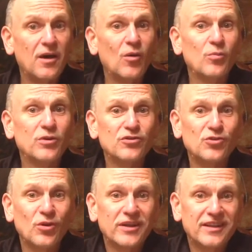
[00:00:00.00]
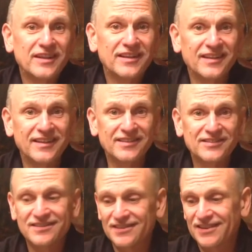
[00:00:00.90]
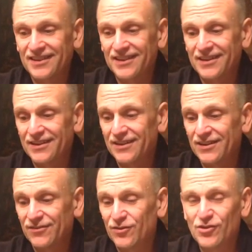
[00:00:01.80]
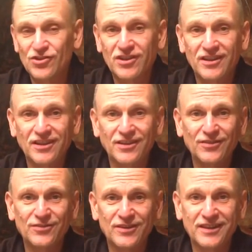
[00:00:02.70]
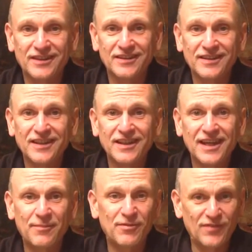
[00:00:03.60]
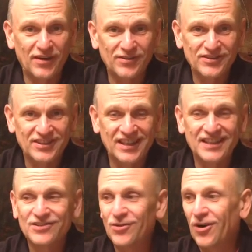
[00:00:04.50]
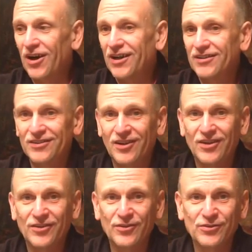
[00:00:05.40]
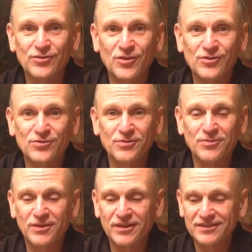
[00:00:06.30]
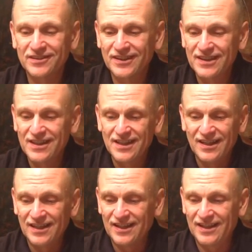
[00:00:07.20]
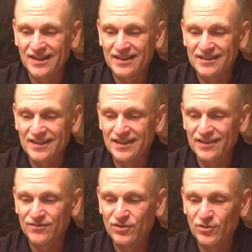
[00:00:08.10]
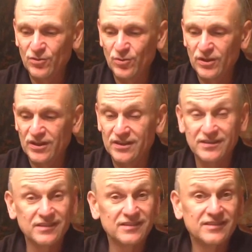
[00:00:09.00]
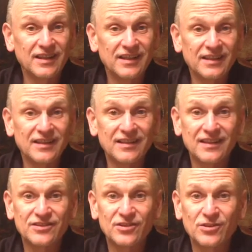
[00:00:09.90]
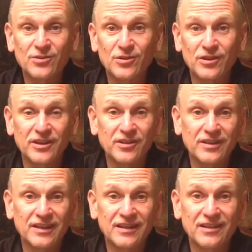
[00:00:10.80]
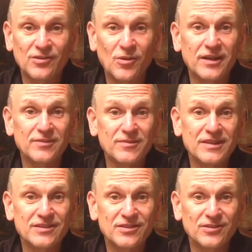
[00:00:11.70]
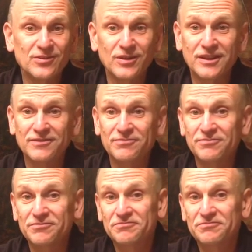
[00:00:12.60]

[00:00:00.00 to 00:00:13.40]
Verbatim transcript: hope you enjoyed this uh, version of uh, Happy Veterans Day to all, all those folks from the military. And uh, if you uh, see anything that you or hear anything you want me to um,